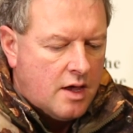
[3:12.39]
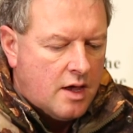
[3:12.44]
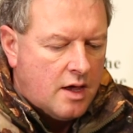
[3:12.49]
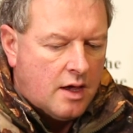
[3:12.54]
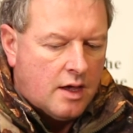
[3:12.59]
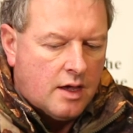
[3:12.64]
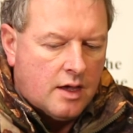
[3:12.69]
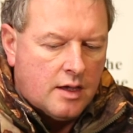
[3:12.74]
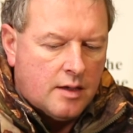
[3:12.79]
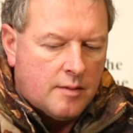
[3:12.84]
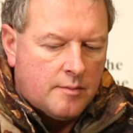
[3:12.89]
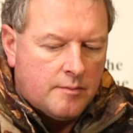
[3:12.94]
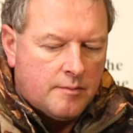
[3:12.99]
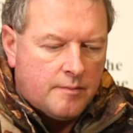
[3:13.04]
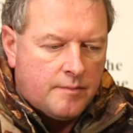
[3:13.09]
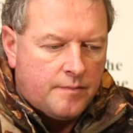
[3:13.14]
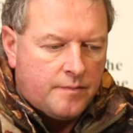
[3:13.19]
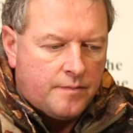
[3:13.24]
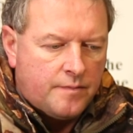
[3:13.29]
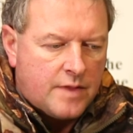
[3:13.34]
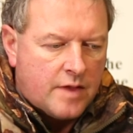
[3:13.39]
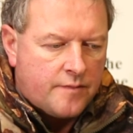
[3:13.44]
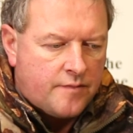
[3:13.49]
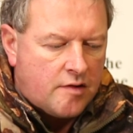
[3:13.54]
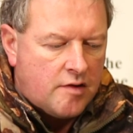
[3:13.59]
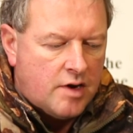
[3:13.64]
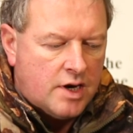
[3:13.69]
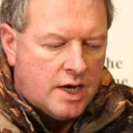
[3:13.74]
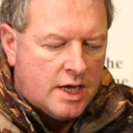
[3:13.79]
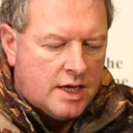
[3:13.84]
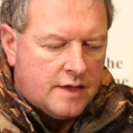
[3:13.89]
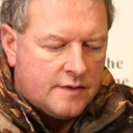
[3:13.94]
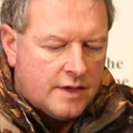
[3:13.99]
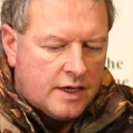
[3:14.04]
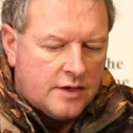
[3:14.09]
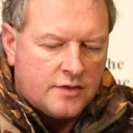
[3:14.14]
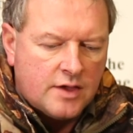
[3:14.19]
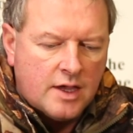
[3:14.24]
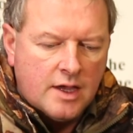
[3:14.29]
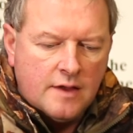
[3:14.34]
Very neatly,
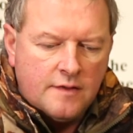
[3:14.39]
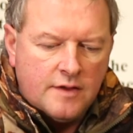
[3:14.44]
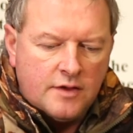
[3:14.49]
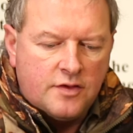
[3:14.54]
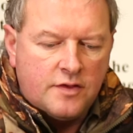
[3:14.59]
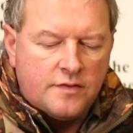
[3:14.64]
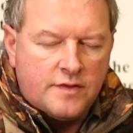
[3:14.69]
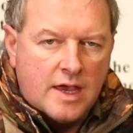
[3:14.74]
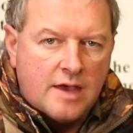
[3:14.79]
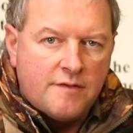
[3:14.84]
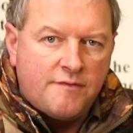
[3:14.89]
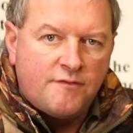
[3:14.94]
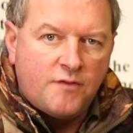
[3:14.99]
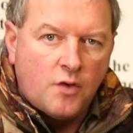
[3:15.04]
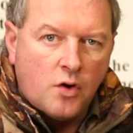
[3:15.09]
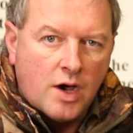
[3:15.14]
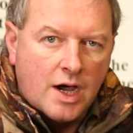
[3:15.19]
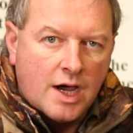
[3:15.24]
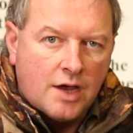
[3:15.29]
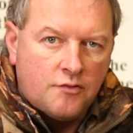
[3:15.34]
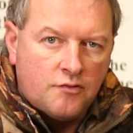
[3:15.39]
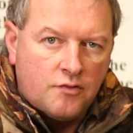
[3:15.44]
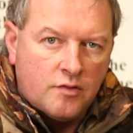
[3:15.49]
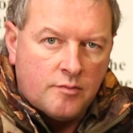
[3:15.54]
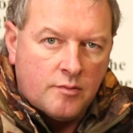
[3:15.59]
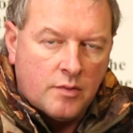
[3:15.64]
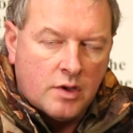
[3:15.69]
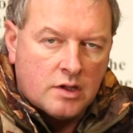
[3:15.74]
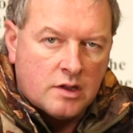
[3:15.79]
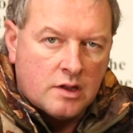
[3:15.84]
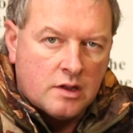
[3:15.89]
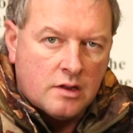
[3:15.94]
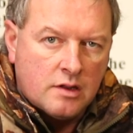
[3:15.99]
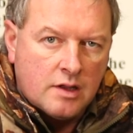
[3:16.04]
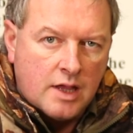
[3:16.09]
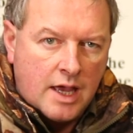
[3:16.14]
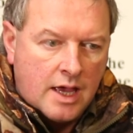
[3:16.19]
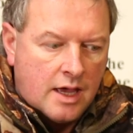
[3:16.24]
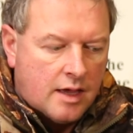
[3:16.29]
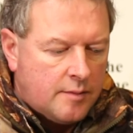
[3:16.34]
this is the F400 model,
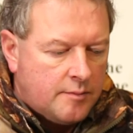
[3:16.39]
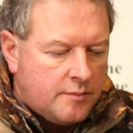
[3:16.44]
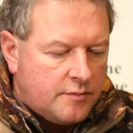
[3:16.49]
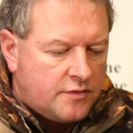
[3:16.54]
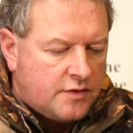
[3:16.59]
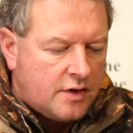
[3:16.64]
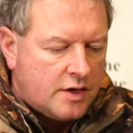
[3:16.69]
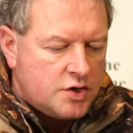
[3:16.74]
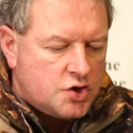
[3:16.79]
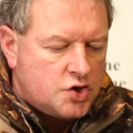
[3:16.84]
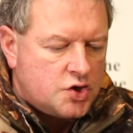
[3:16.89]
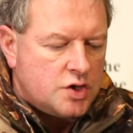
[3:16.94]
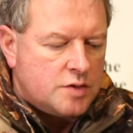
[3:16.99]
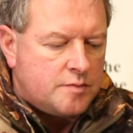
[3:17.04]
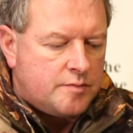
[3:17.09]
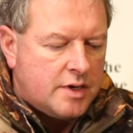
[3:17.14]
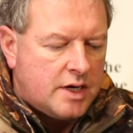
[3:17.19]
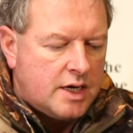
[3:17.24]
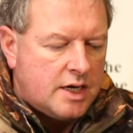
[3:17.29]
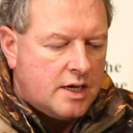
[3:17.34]
so it should be